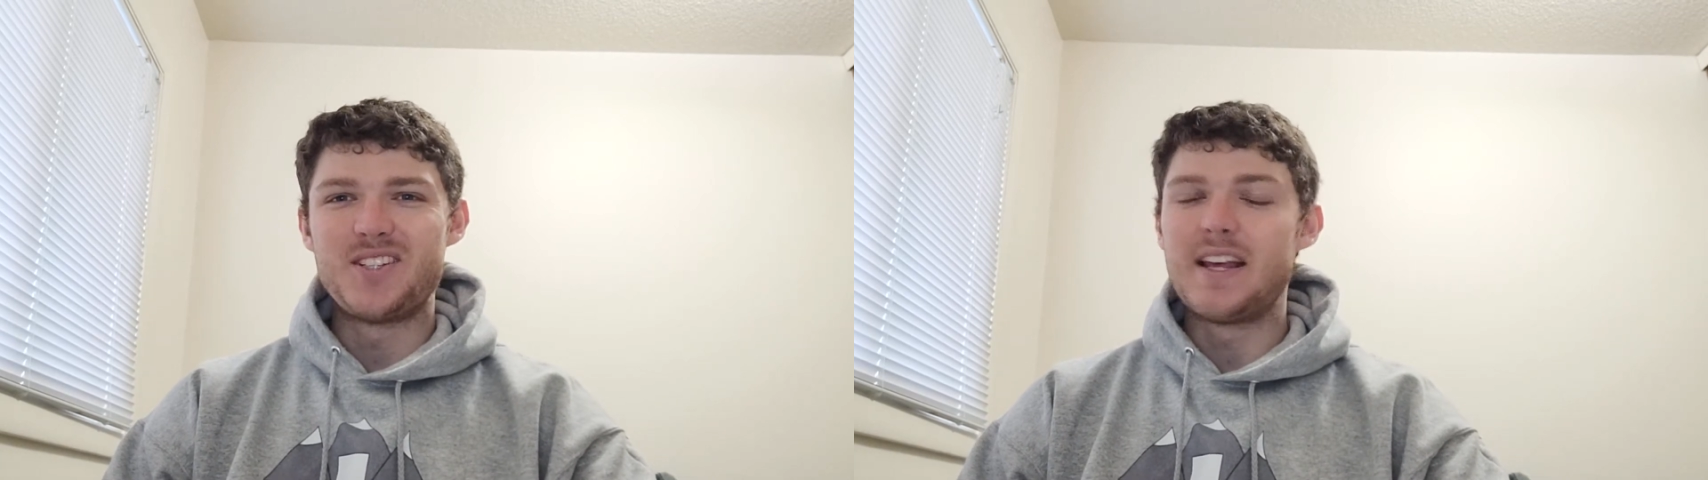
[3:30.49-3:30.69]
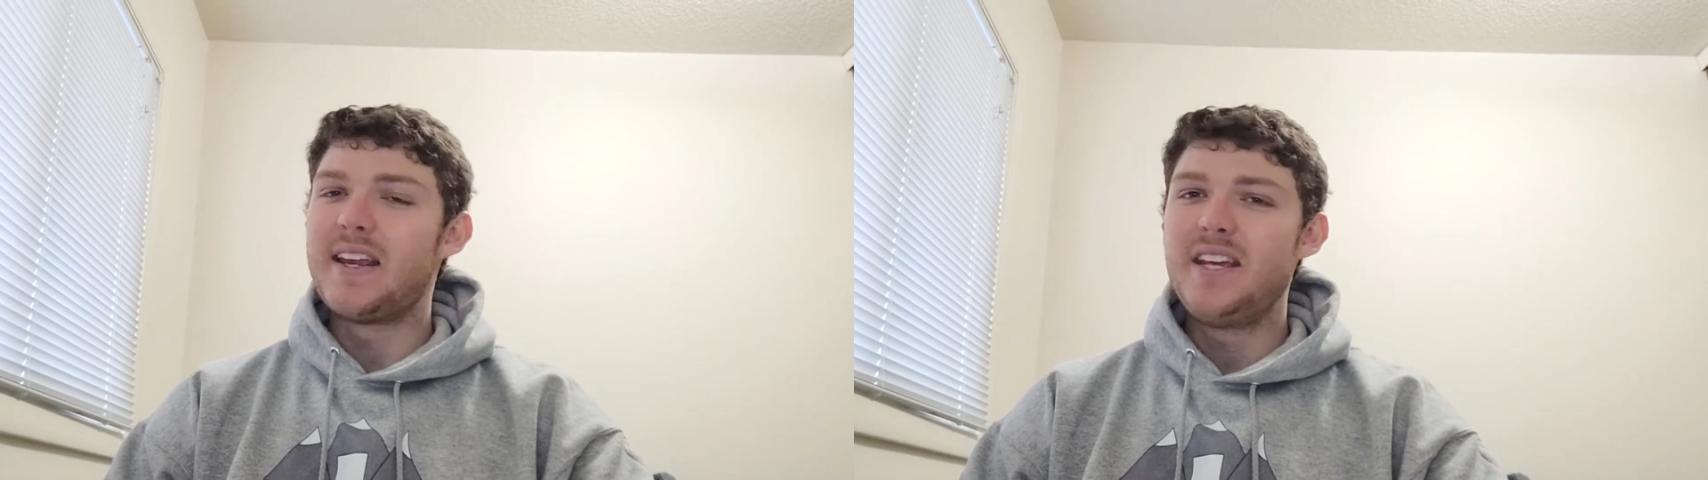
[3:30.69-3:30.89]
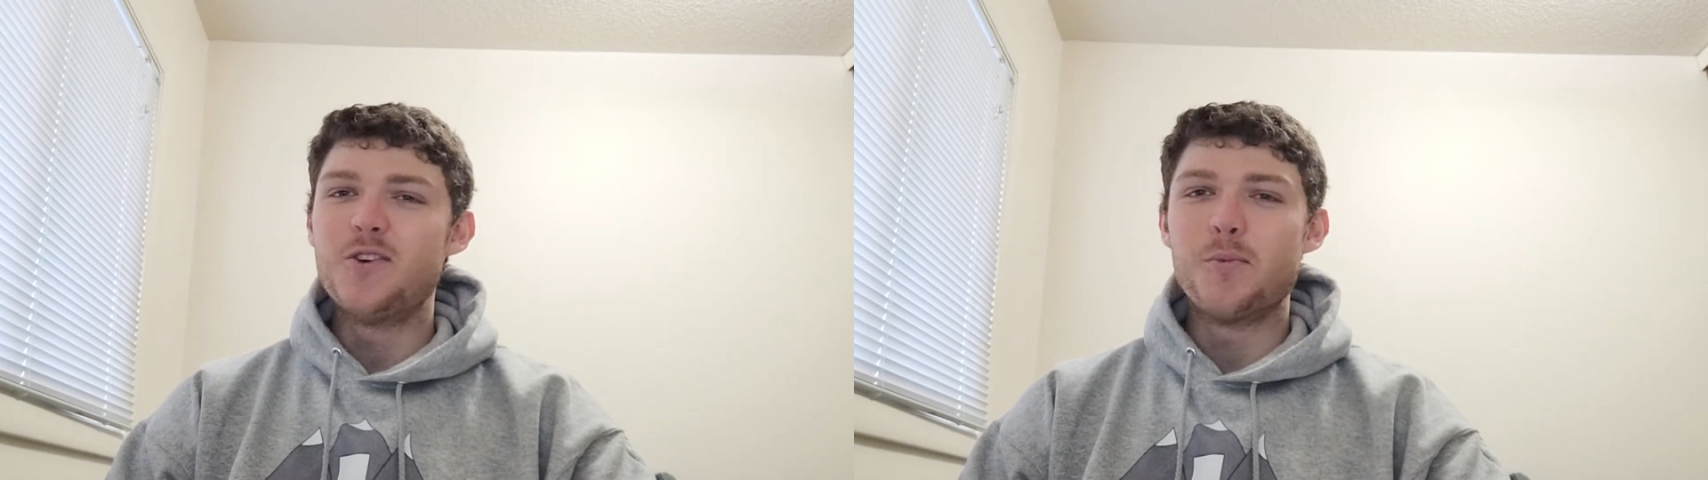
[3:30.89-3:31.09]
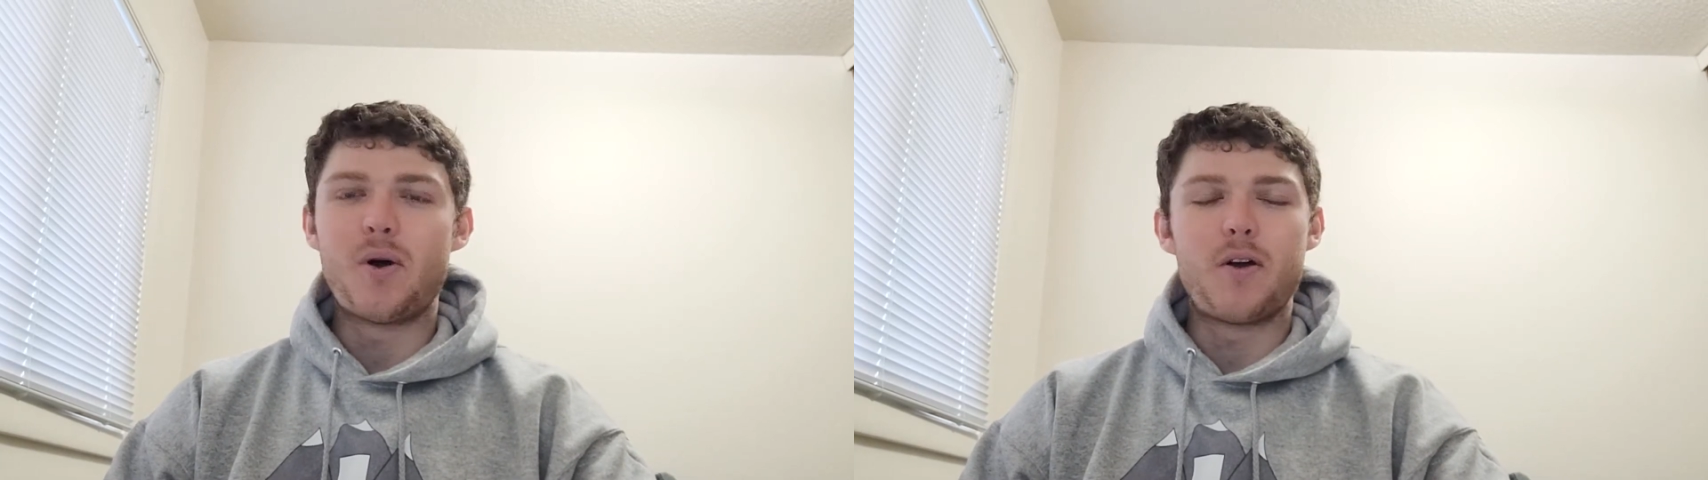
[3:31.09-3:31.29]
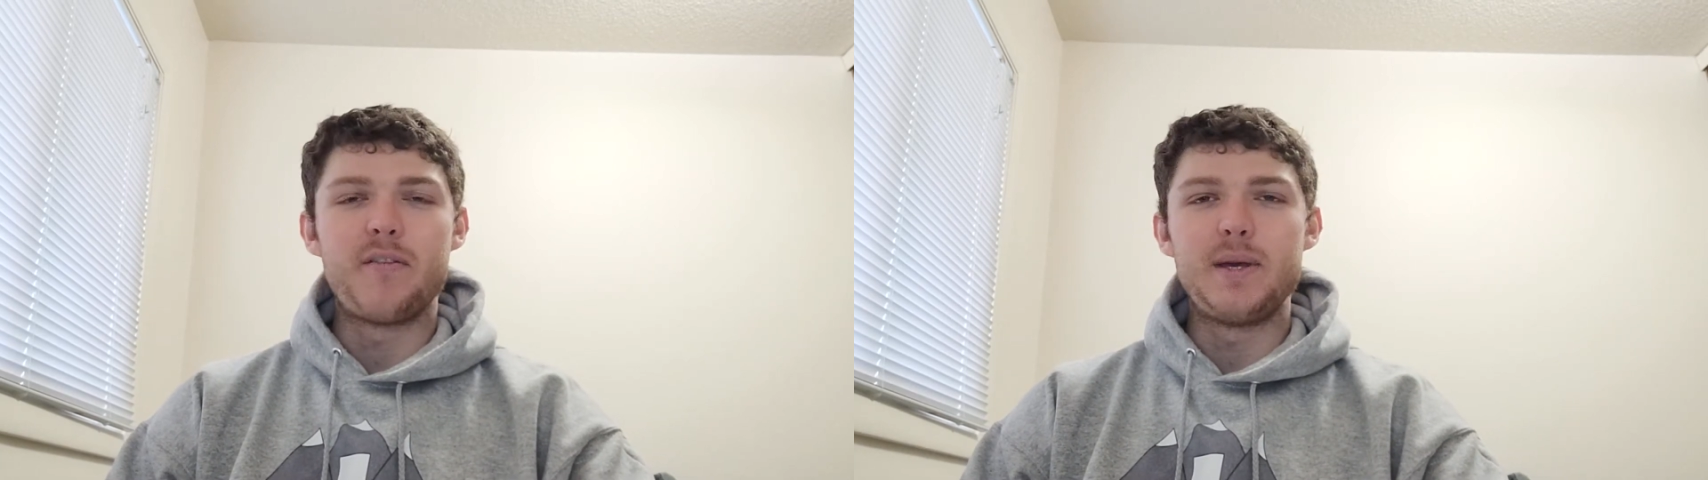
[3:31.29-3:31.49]
that ego
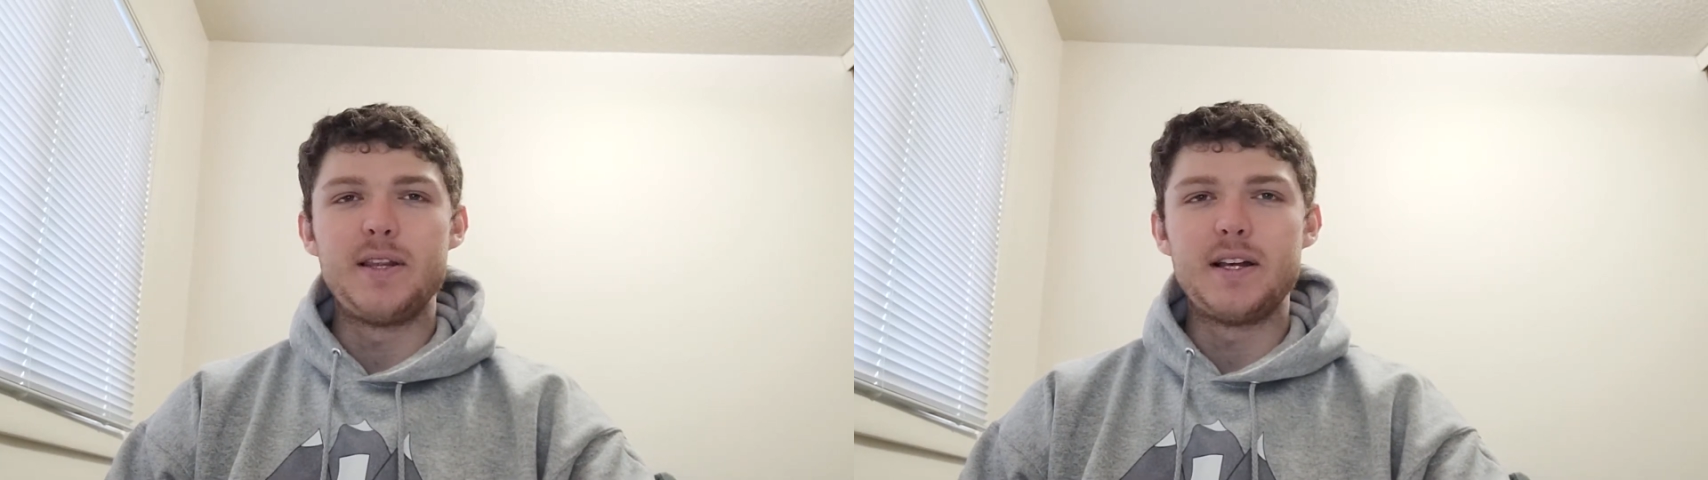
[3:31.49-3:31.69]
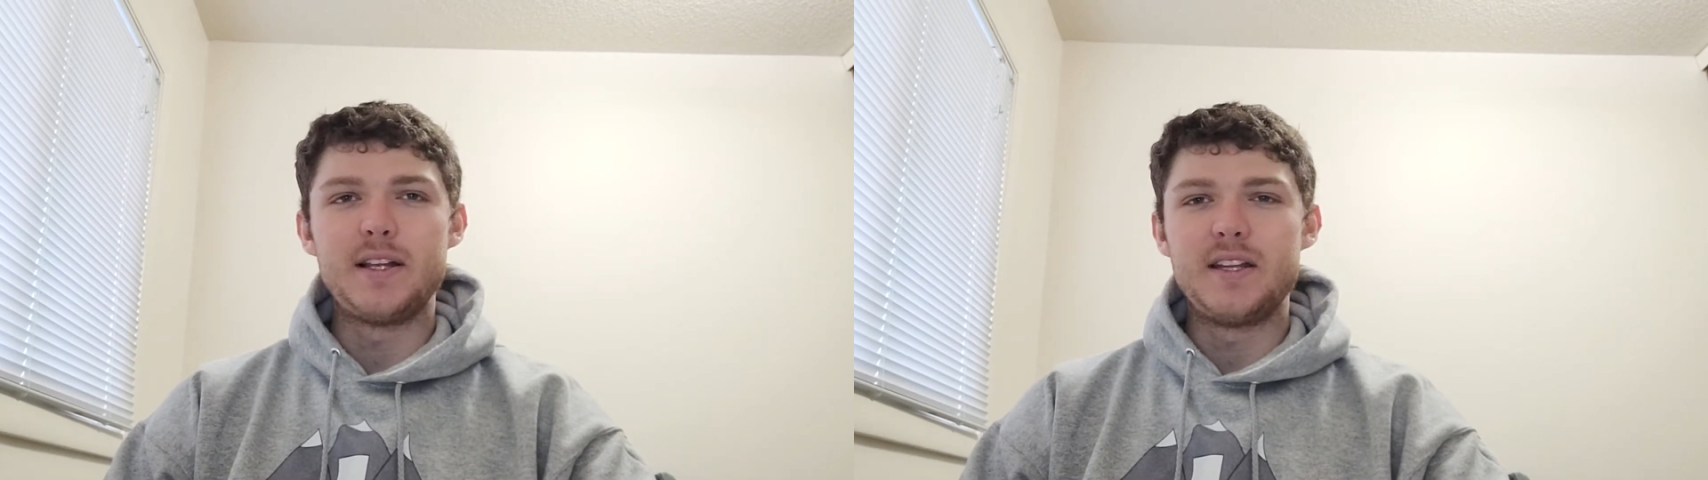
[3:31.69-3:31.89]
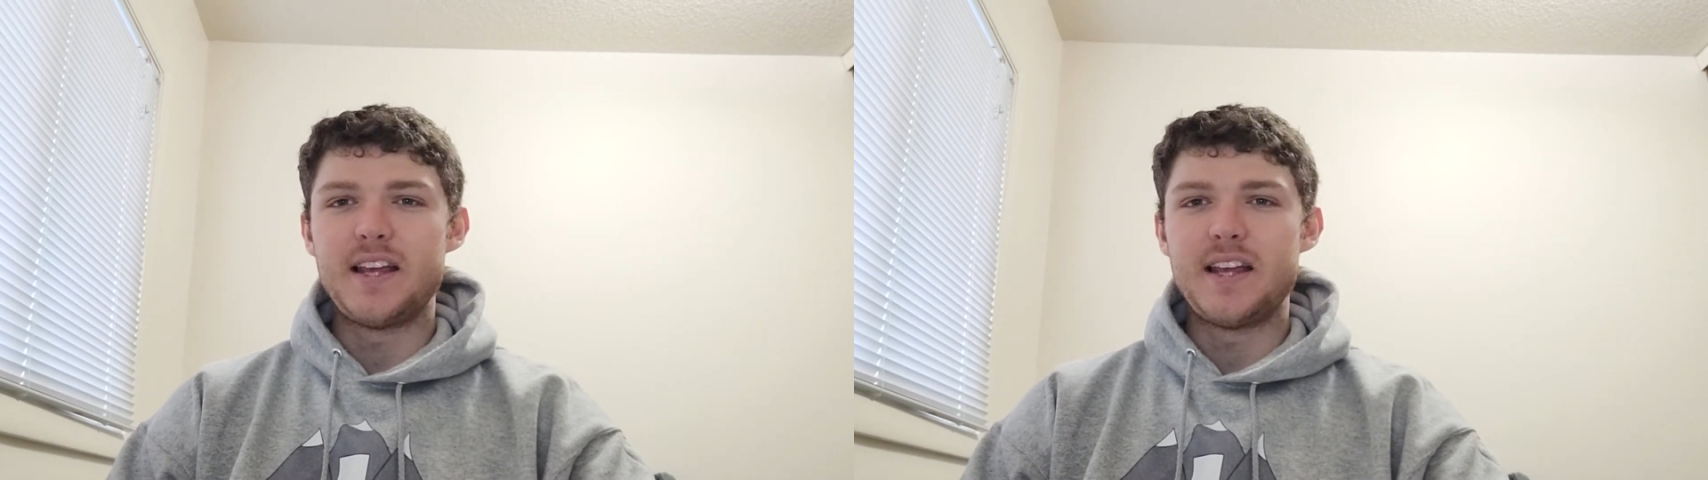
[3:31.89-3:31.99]
part of me that